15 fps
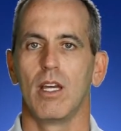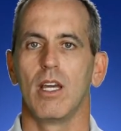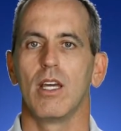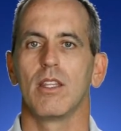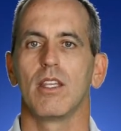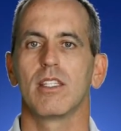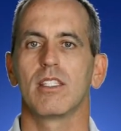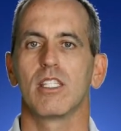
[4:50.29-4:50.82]

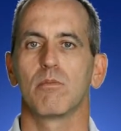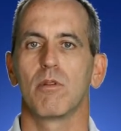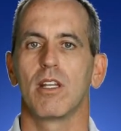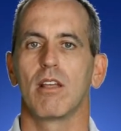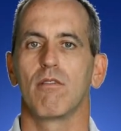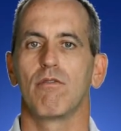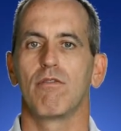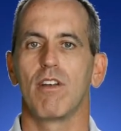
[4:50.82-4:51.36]
This has been a
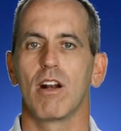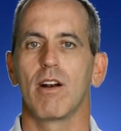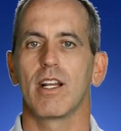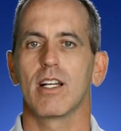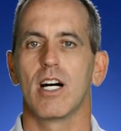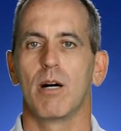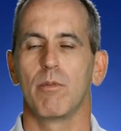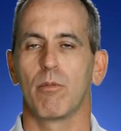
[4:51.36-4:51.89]
very
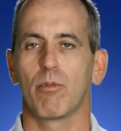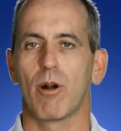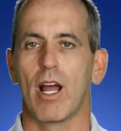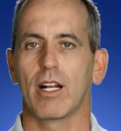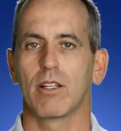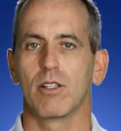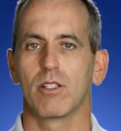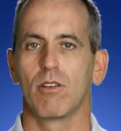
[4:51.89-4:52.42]
common
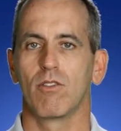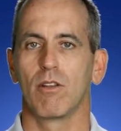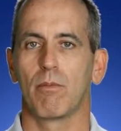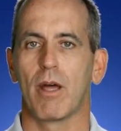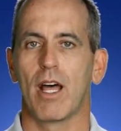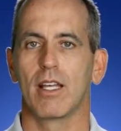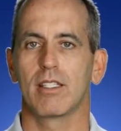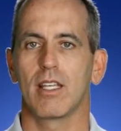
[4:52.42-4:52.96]
practice over the
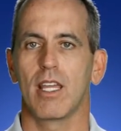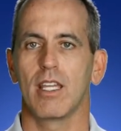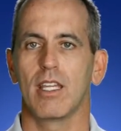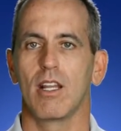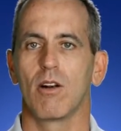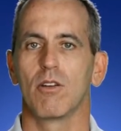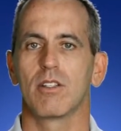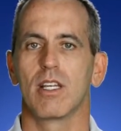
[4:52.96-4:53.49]
past 8
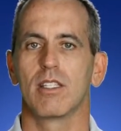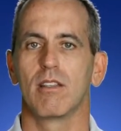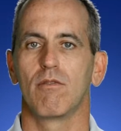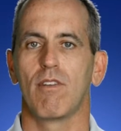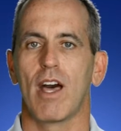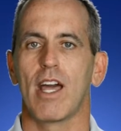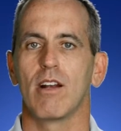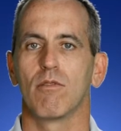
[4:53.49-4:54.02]
years as the
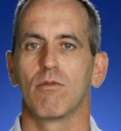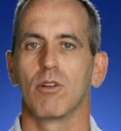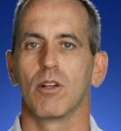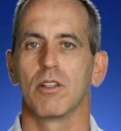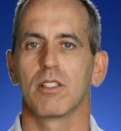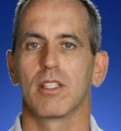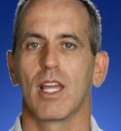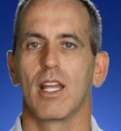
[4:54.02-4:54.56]
value of real
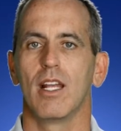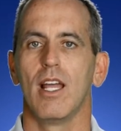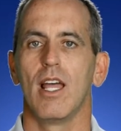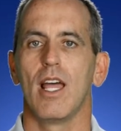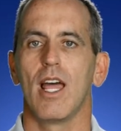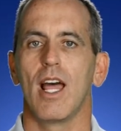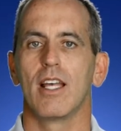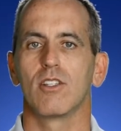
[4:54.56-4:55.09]
estate
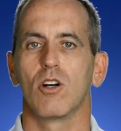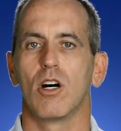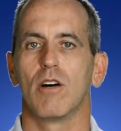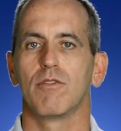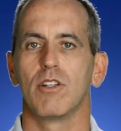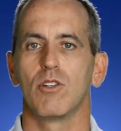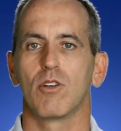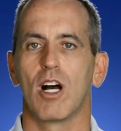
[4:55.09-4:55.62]
has
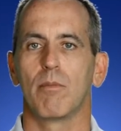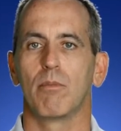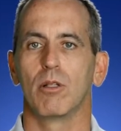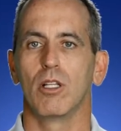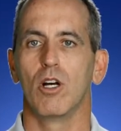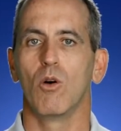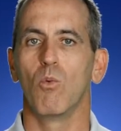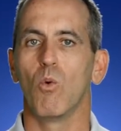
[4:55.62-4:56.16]
often dropped
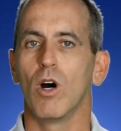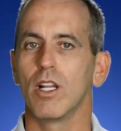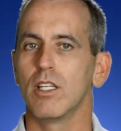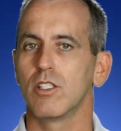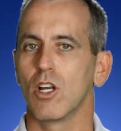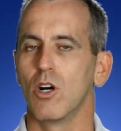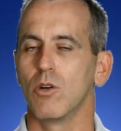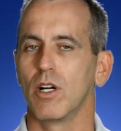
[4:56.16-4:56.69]
below what is
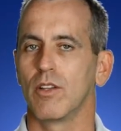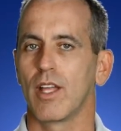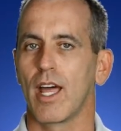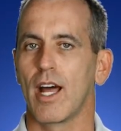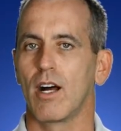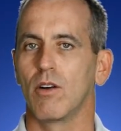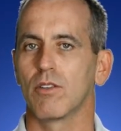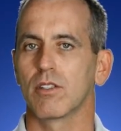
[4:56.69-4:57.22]
owed on the
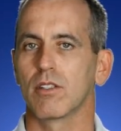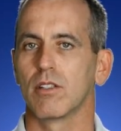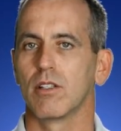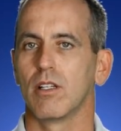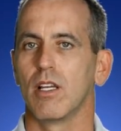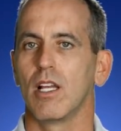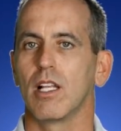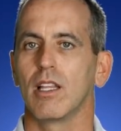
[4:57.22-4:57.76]
house.
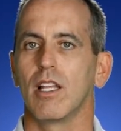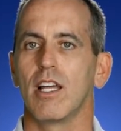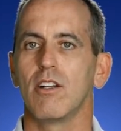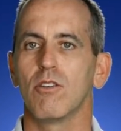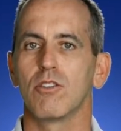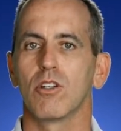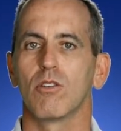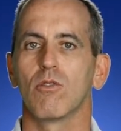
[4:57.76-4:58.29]

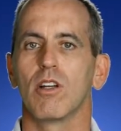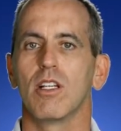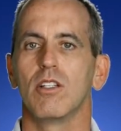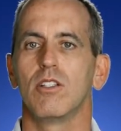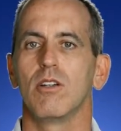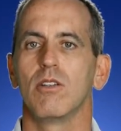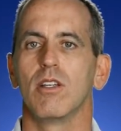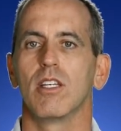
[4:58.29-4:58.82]
Lenders agree to
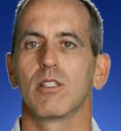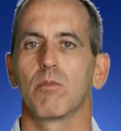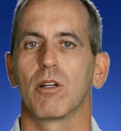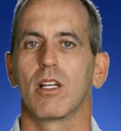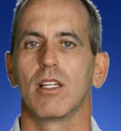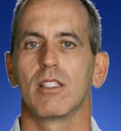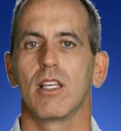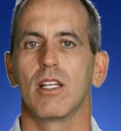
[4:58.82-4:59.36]
do this
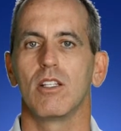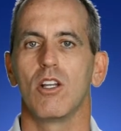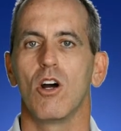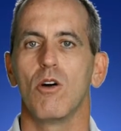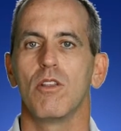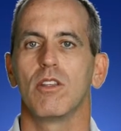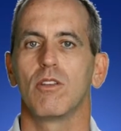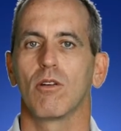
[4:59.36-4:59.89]
because they know
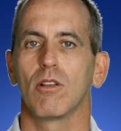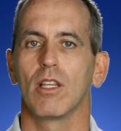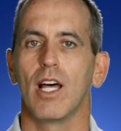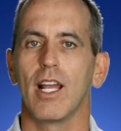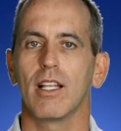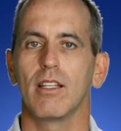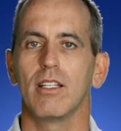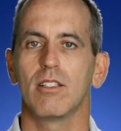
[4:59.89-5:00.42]
that they're
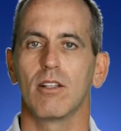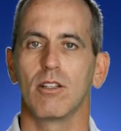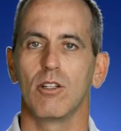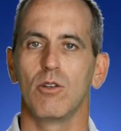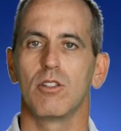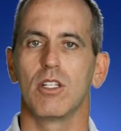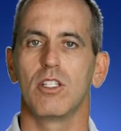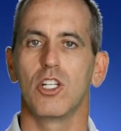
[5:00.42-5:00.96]
likely to
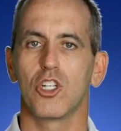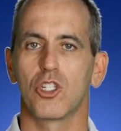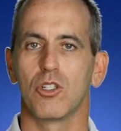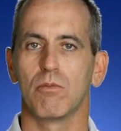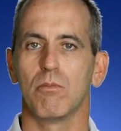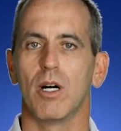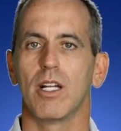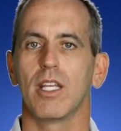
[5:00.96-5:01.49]
lose additional
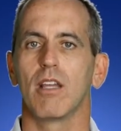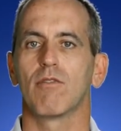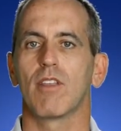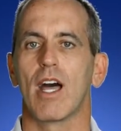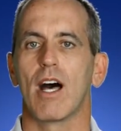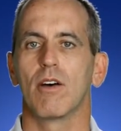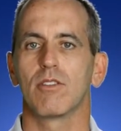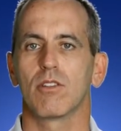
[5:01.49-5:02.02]
money if the
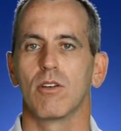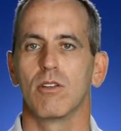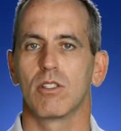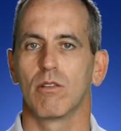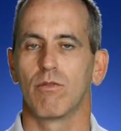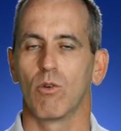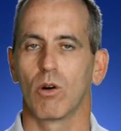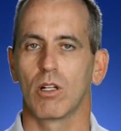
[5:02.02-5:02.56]
house goes to
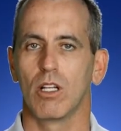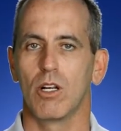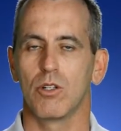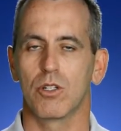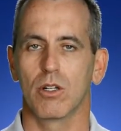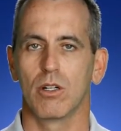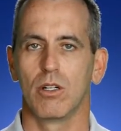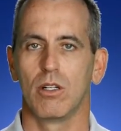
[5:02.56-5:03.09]
foreclosure.